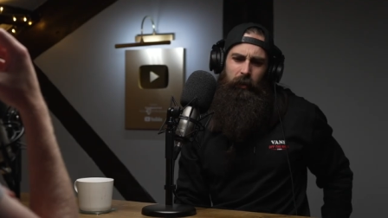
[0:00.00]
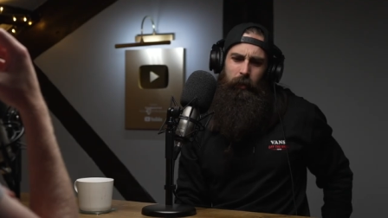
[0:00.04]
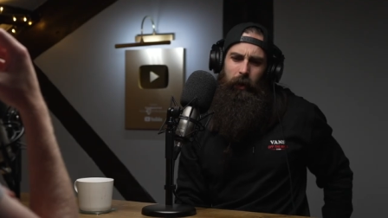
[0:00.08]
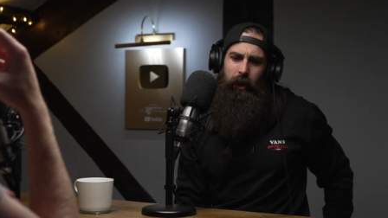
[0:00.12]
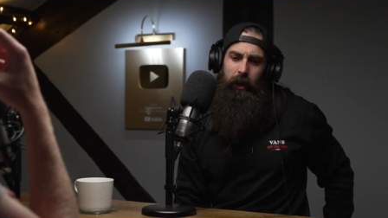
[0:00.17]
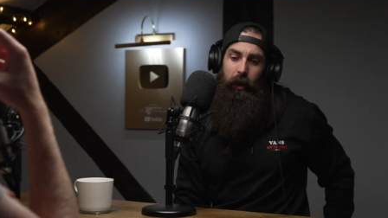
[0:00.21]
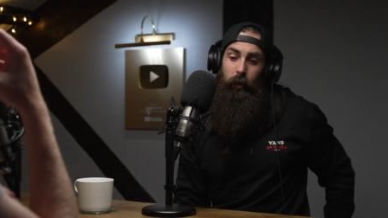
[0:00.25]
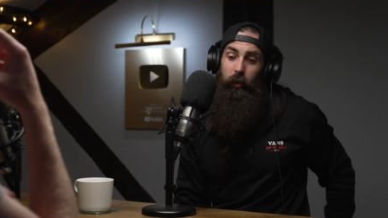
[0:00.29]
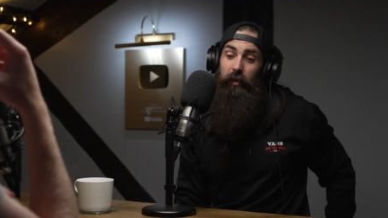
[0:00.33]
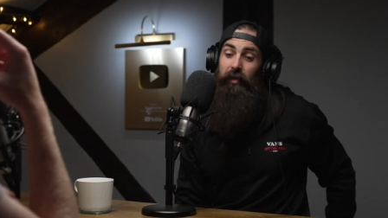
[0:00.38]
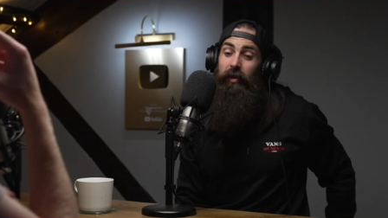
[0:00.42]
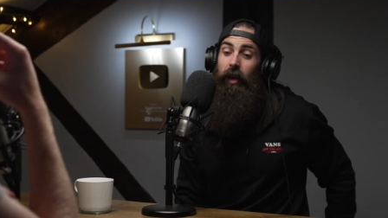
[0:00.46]

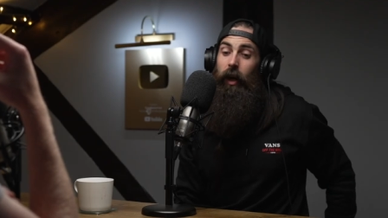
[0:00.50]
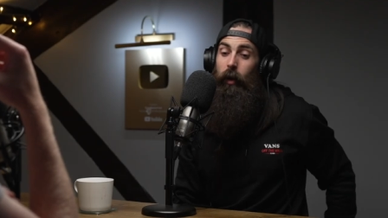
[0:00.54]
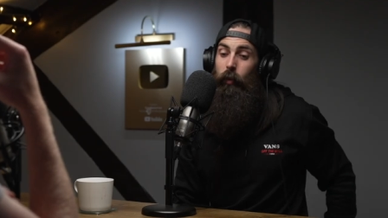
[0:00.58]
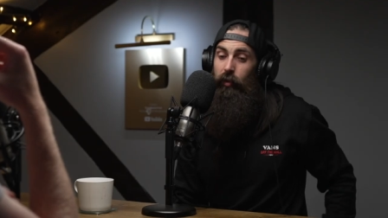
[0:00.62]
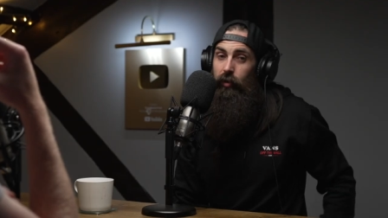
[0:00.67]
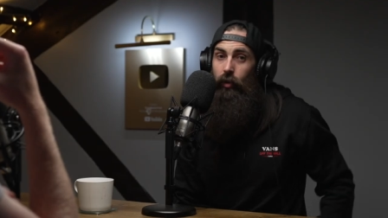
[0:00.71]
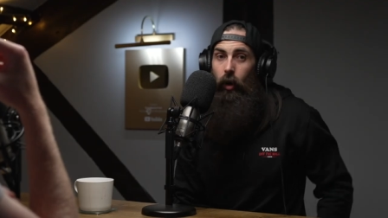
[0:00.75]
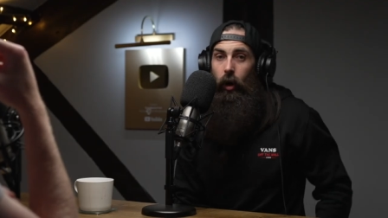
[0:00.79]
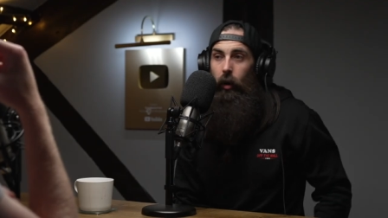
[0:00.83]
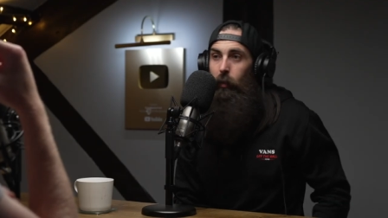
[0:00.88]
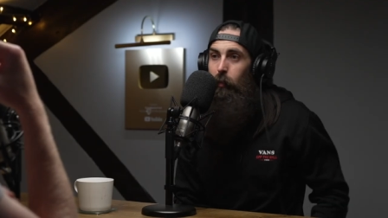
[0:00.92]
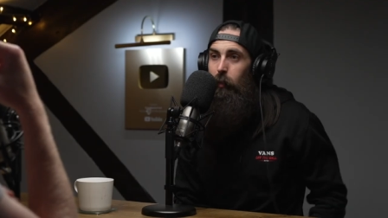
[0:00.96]
man. It was it
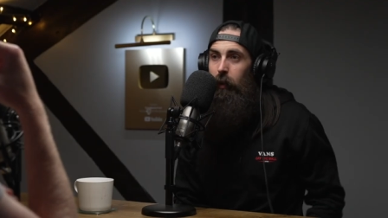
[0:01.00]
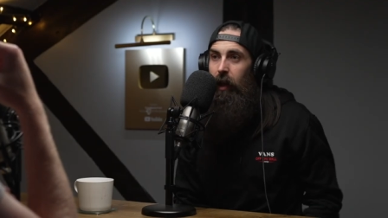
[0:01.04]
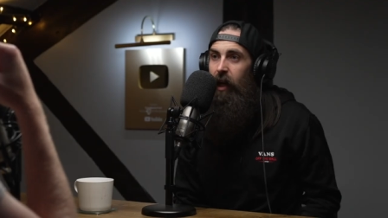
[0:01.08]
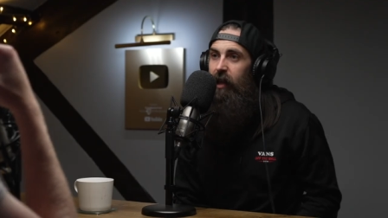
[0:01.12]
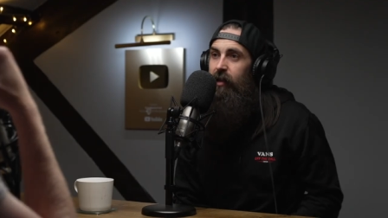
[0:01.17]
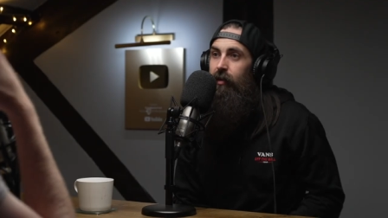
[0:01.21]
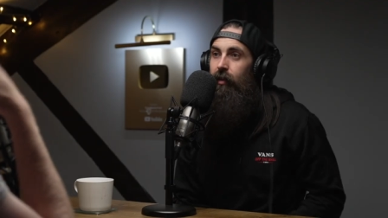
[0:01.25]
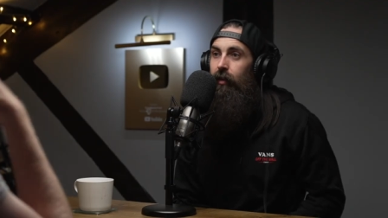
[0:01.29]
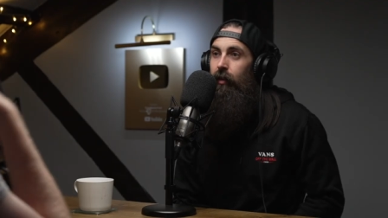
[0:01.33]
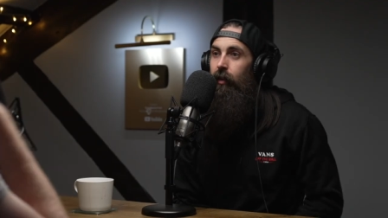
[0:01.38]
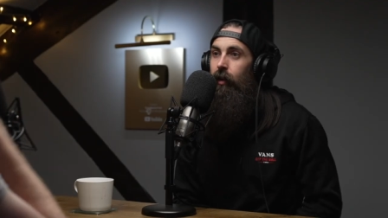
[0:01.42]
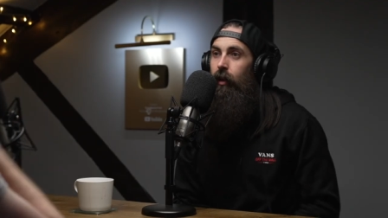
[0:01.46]
was not
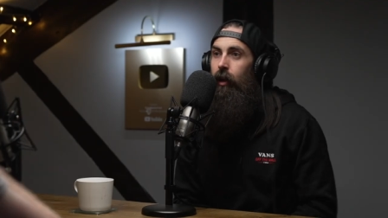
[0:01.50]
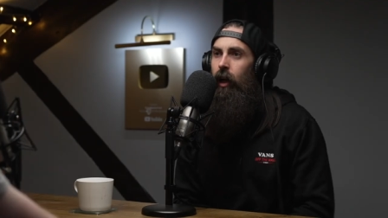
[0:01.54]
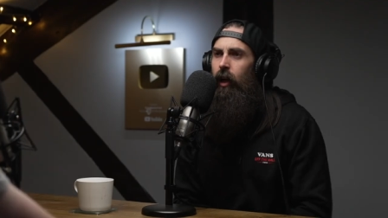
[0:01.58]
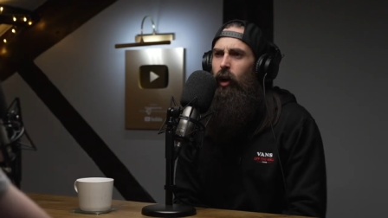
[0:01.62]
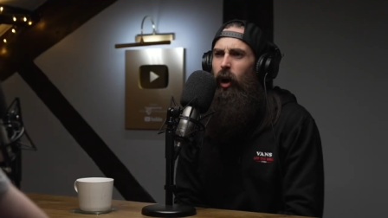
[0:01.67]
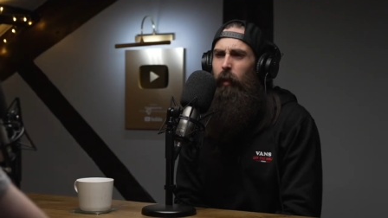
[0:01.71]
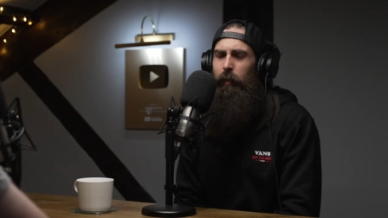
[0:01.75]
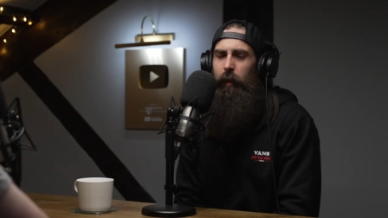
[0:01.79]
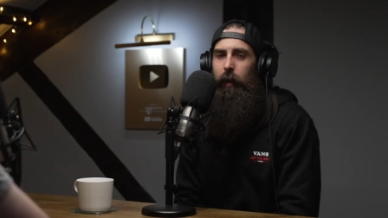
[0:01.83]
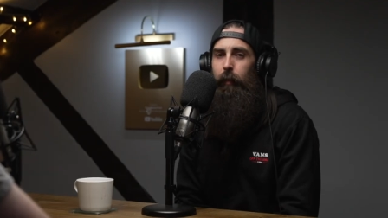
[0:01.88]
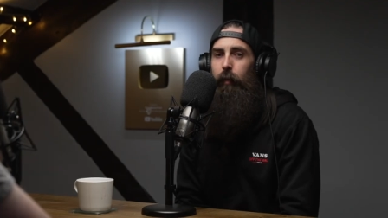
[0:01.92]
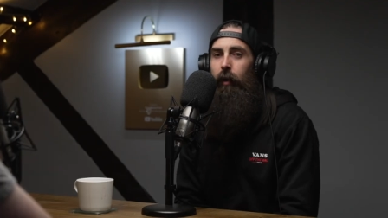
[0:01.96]
unpleasant. A
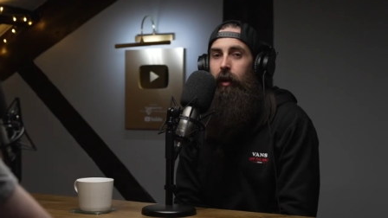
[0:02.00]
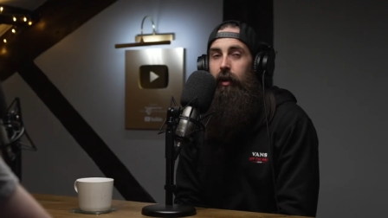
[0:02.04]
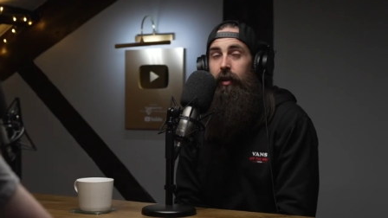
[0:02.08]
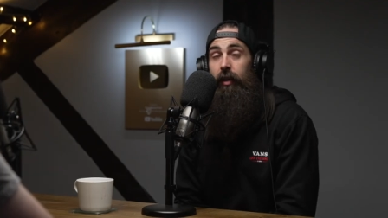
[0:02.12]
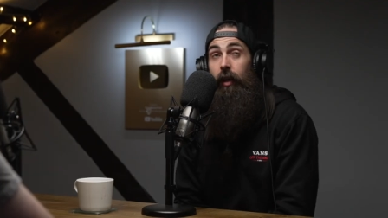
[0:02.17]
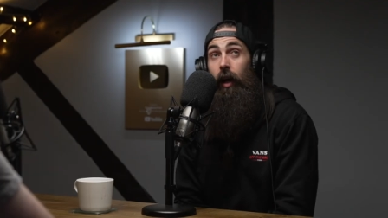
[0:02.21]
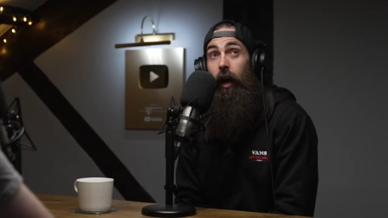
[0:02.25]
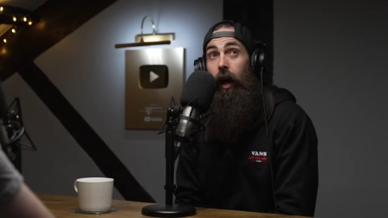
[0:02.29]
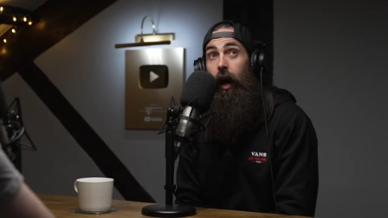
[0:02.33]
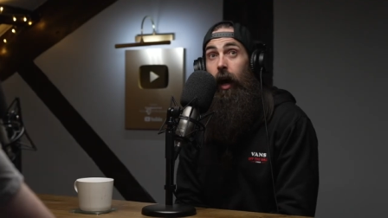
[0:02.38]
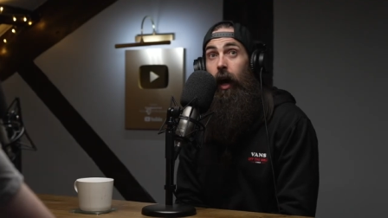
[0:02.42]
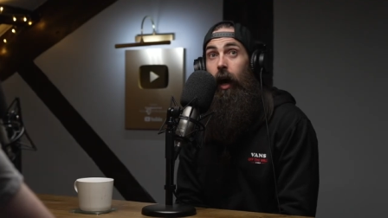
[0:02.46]
lot of people because
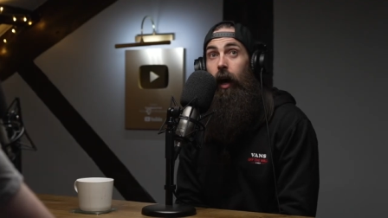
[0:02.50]
I,